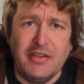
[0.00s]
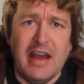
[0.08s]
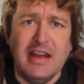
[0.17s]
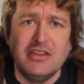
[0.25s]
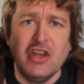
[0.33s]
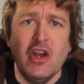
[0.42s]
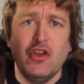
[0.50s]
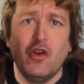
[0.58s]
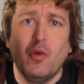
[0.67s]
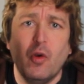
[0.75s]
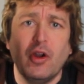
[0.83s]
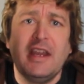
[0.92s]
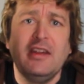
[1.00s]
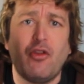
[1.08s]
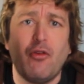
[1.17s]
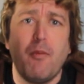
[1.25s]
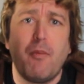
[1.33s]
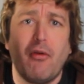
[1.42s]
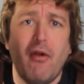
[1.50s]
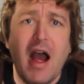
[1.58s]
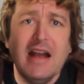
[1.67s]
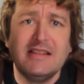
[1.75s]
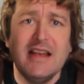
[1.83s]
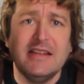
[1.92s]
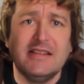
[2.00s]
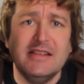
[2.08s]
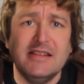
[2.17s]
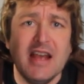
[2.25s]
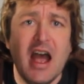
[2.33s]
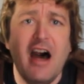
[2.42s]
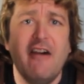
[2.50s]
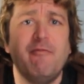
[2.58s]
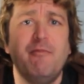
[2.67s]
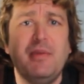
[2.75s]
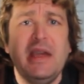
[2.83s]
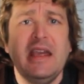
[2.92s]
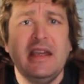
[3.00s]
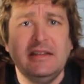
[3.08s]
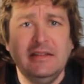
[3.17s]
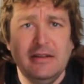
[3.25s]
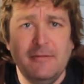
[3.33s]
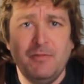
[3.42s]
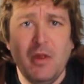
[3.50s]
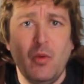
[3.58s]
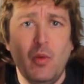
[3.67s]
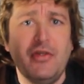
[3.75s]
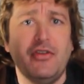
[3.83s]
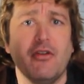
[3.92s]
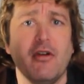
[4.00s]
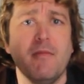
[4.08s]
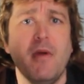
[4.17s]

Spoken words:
That is, you're working through processes of being with your